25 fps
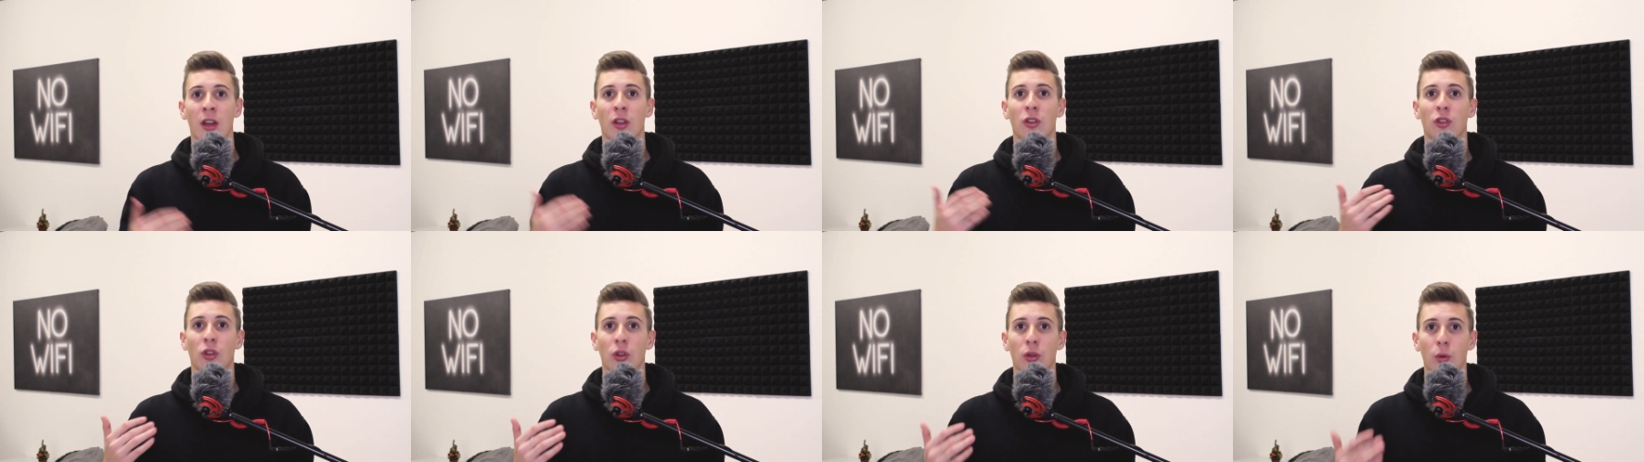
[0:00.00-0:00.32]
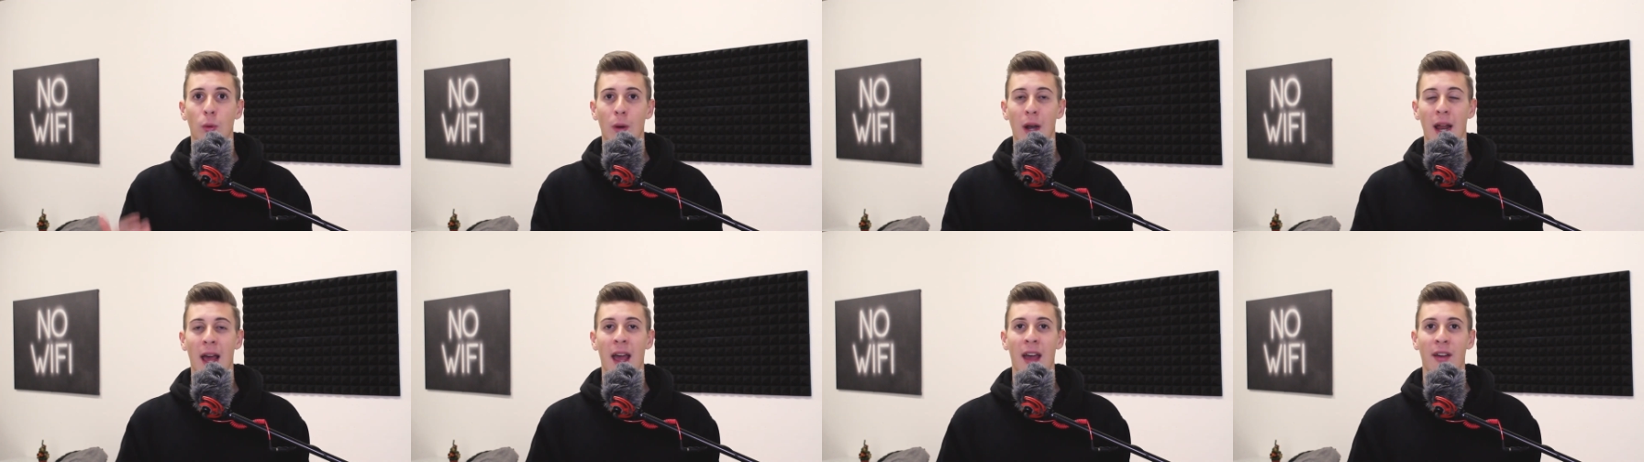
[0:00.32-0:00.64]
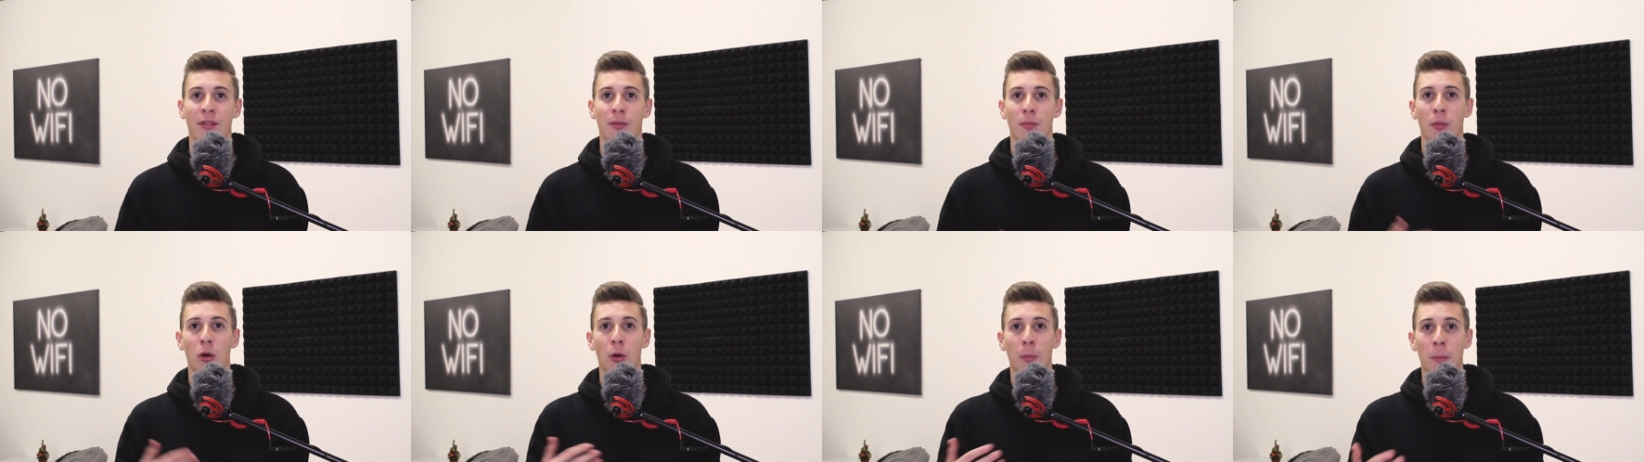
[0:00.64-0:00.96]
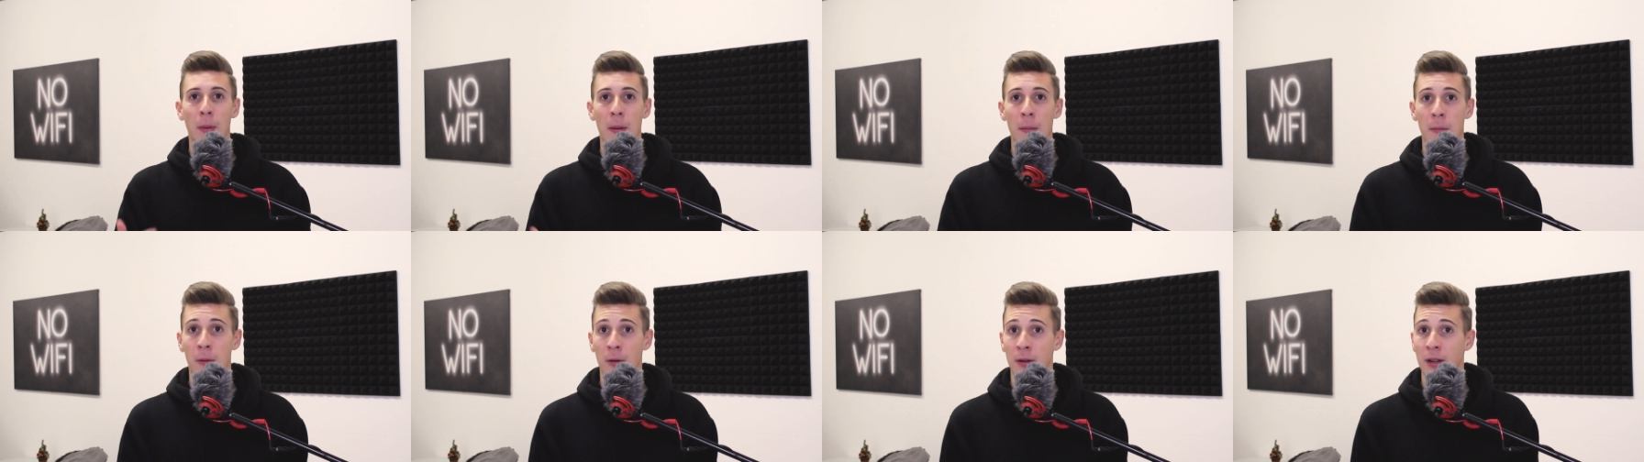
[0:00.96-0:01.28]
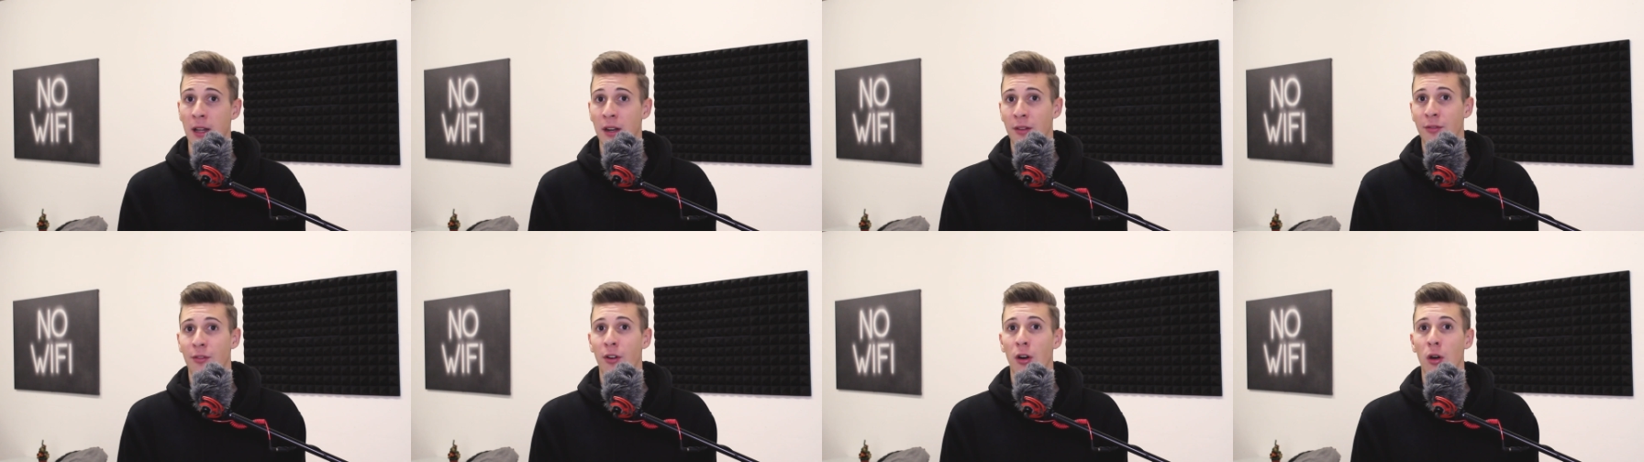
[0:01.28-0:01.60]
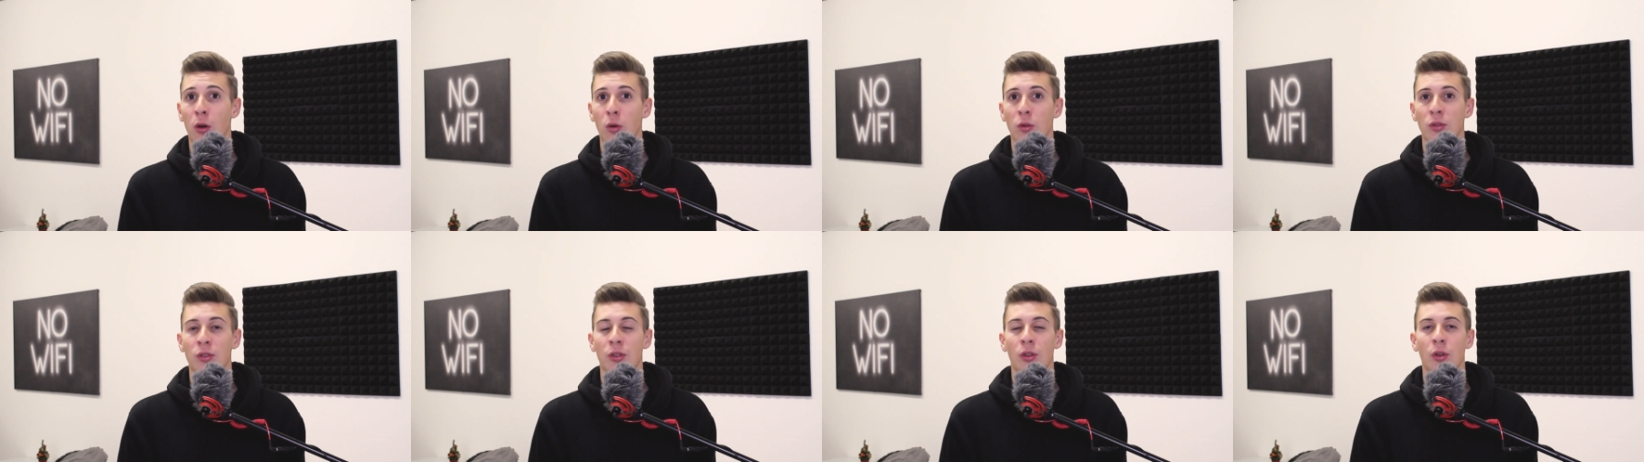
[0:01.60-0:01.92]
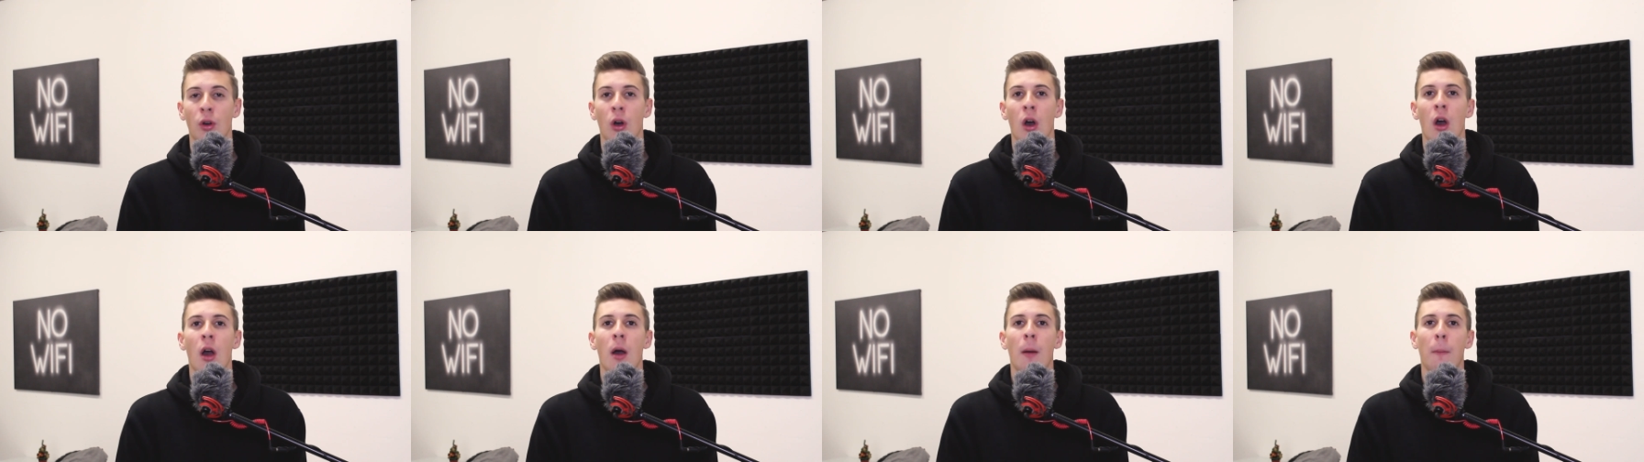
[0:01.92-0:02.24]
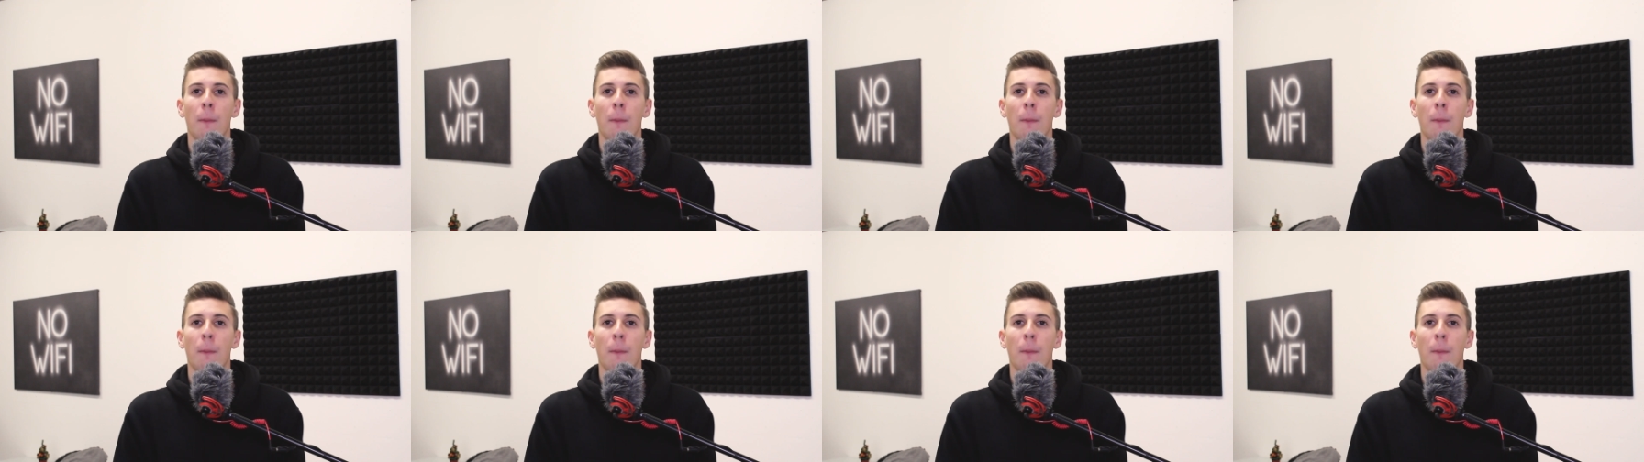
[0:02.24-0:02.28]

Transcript: so you will have more people that follows you,